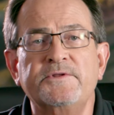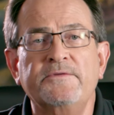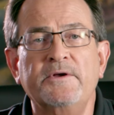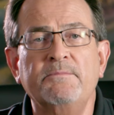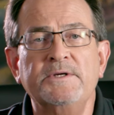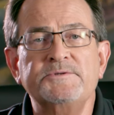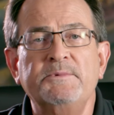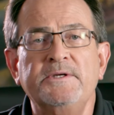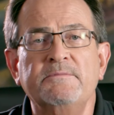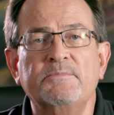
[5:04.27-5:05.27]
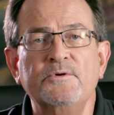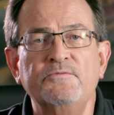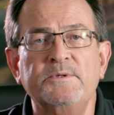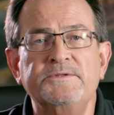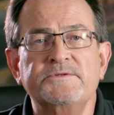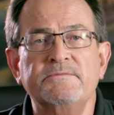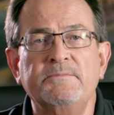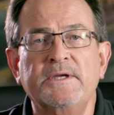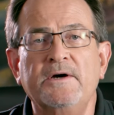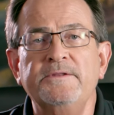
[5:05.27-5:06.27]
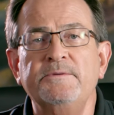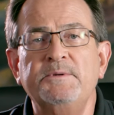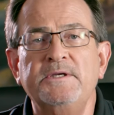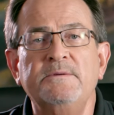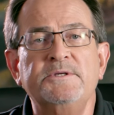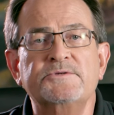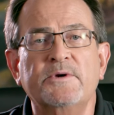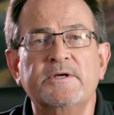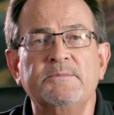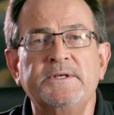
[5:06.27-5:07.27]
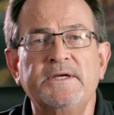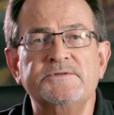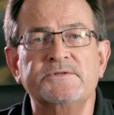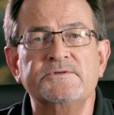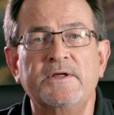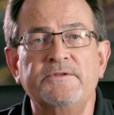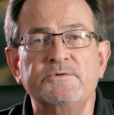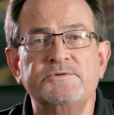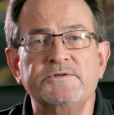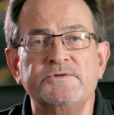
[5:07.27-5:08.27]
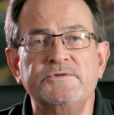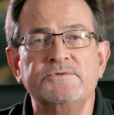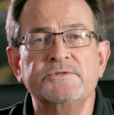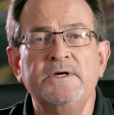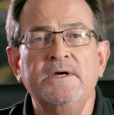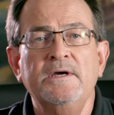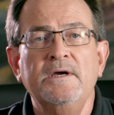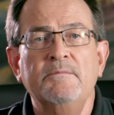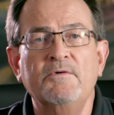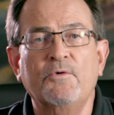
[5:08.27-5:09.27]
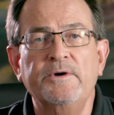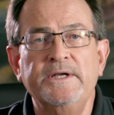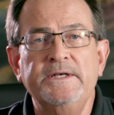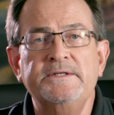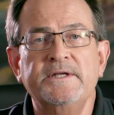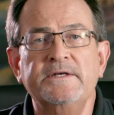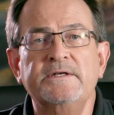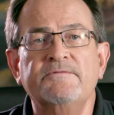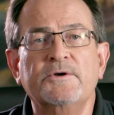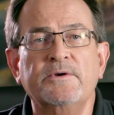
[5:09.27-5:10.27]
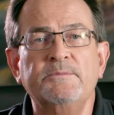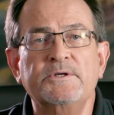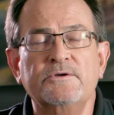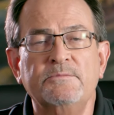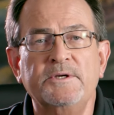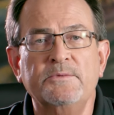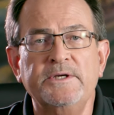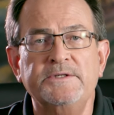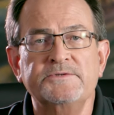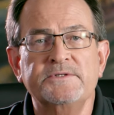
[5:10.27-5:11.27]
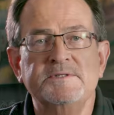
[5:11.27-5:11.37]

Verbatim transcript: that there must be improvements beyond the PEB's recommendations on those issues before any tentative agreement could be reached.